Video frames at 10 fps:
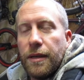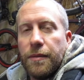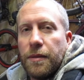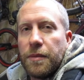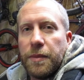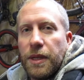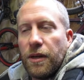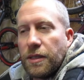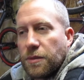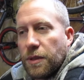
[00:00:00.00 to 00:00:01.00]
I'm going to be
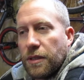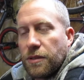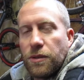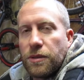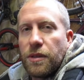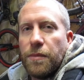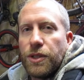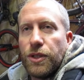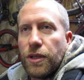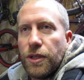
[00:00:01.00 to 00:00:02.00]
honest with you. There's only so
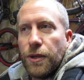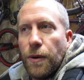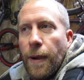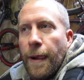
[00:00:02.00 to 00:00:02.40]
much you can do.